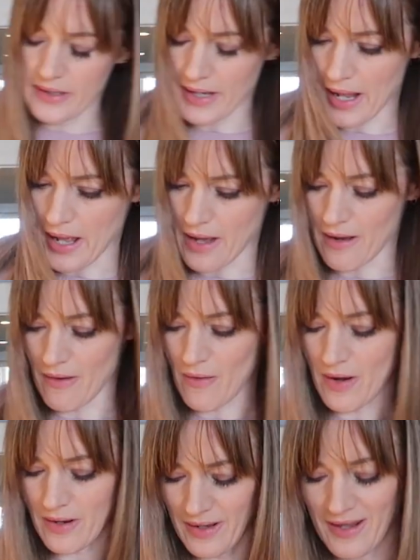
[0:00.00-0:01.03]

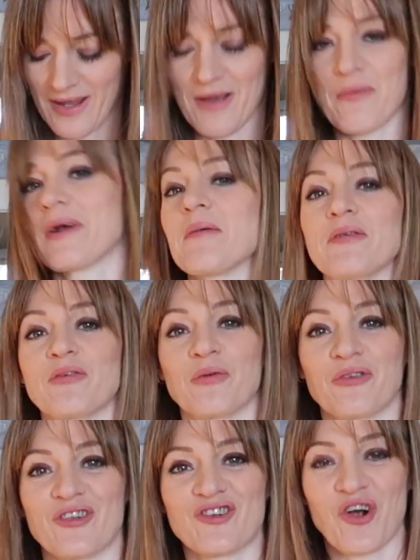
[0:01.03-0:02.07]
Now, here we're coming
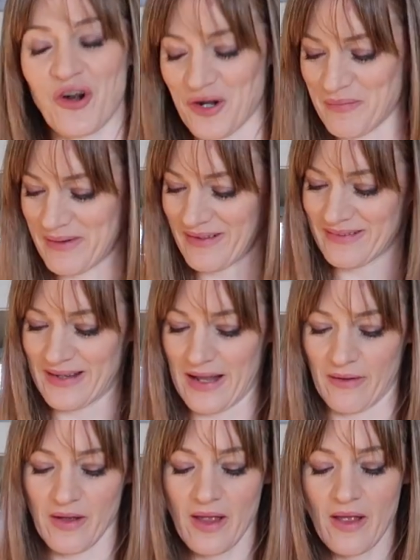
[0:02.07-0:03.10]
towards the chocolate bits
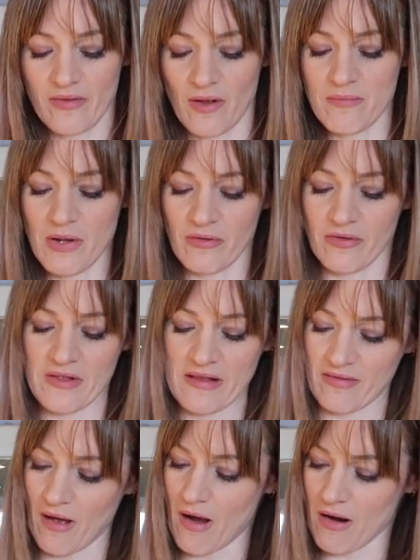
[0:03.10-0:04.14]
now. So most of
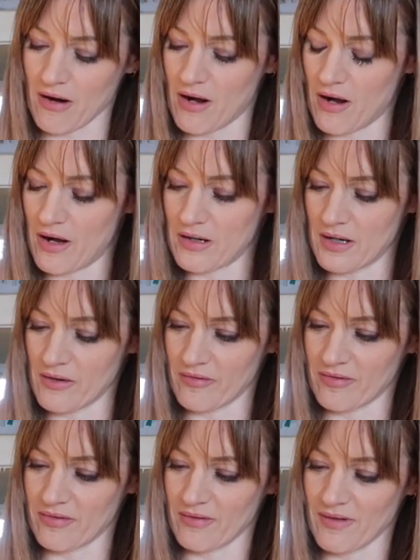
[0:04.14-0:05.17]
these are
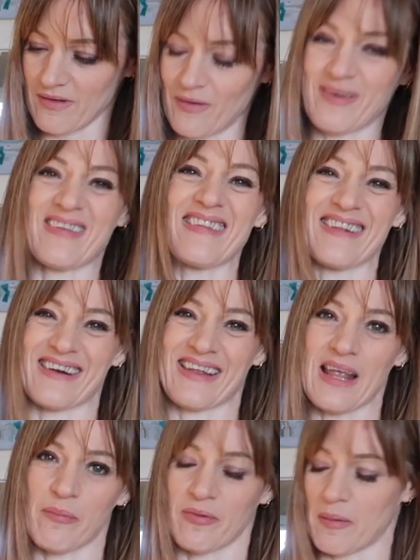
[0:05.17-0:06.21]
Carlo's. He's either going to
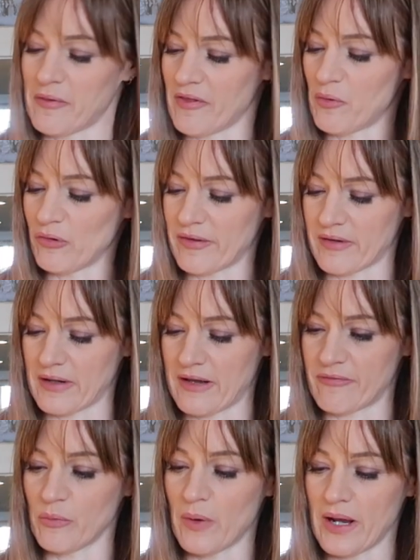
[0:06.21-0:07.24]
keep some of them or he's going to
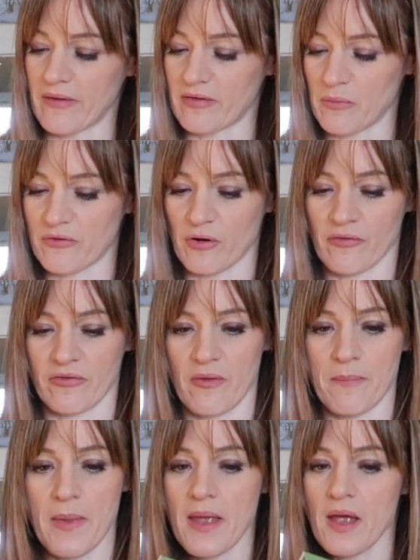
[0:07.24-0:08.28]
give them away. So we've got
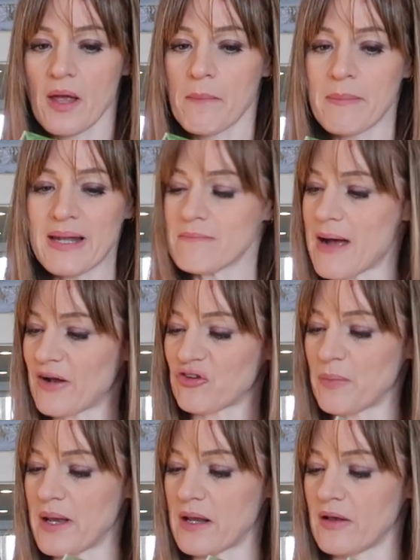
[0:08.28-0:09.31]
some mint
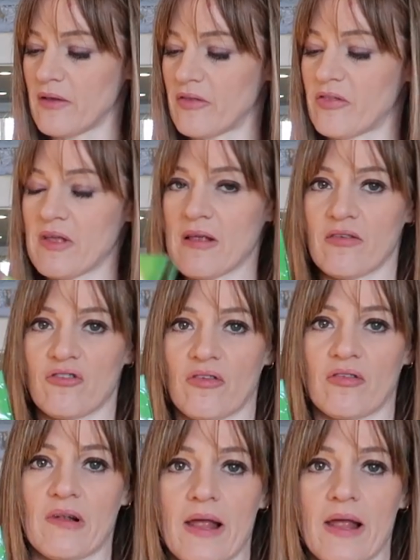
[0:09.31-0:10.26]
matchmakers. These are just